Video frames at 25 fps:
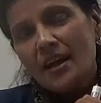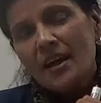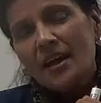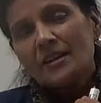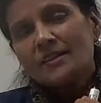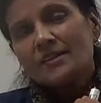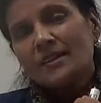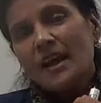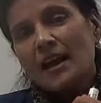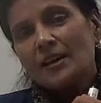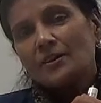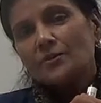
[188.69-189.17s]

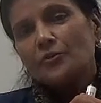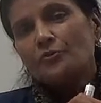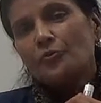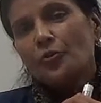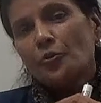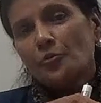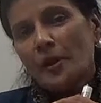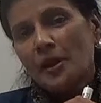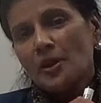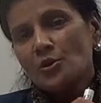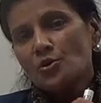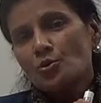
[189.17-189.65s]
that
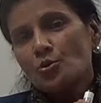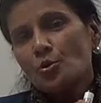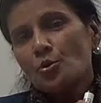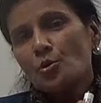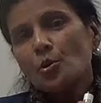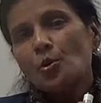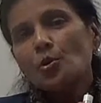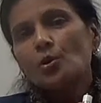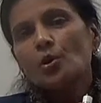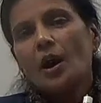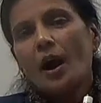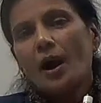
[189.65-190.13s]
women should
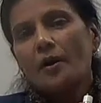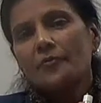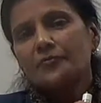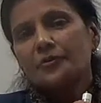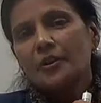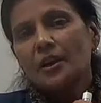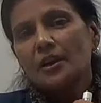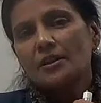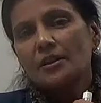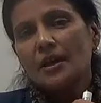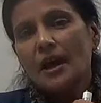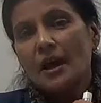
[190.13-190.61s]
look
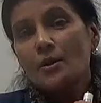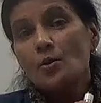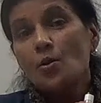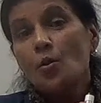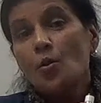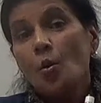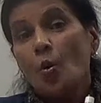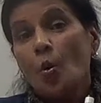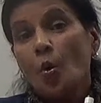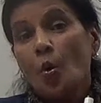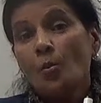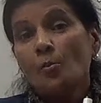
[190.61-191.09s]
after their
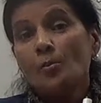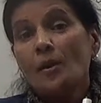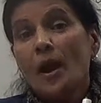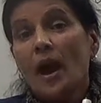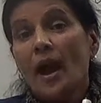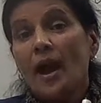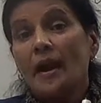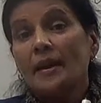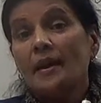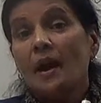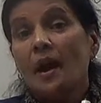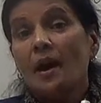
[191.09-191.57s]
home
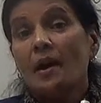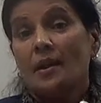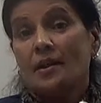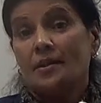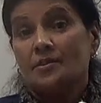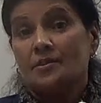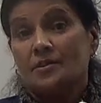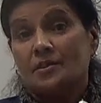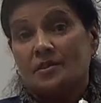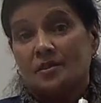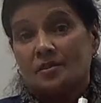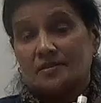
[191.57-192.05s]
and
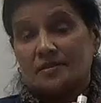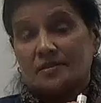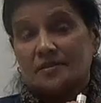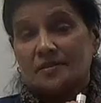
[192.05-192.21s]
hearth.